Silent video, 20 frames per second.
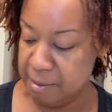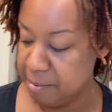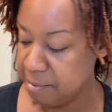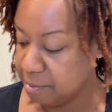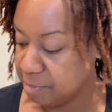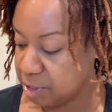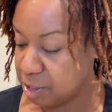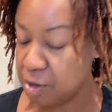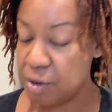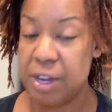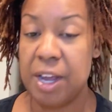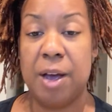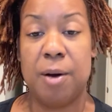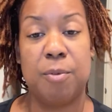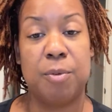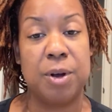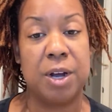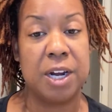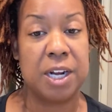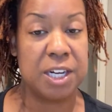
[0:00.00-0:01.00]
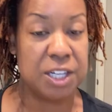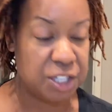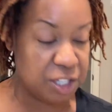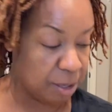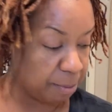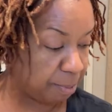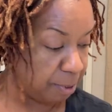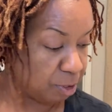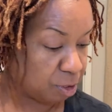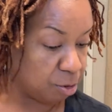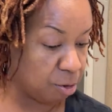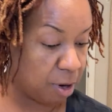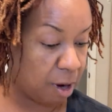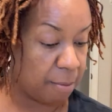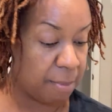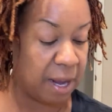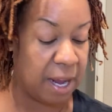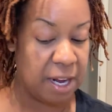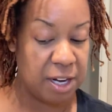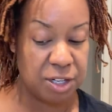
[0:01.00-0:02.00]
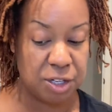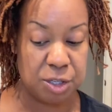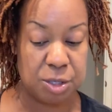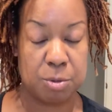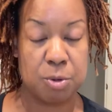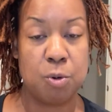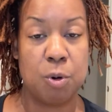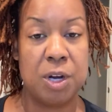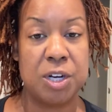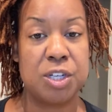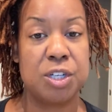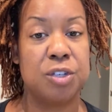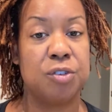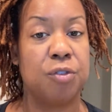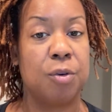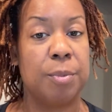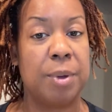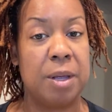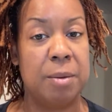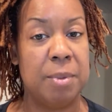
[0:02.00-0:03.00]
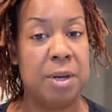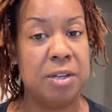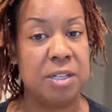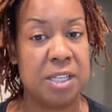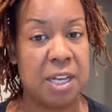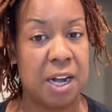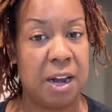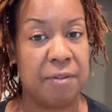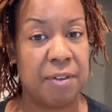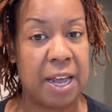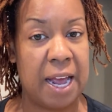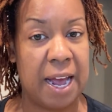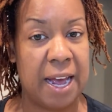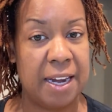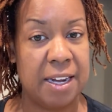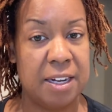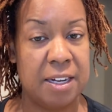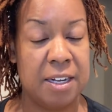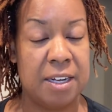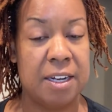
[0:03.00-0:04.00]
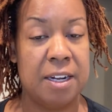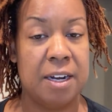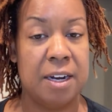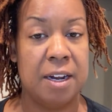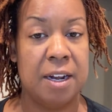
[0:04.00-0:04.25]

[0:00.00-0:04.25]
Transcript: So yeah, we're gonna jump into it. I'm gonna answer some questions from emails that I've gotten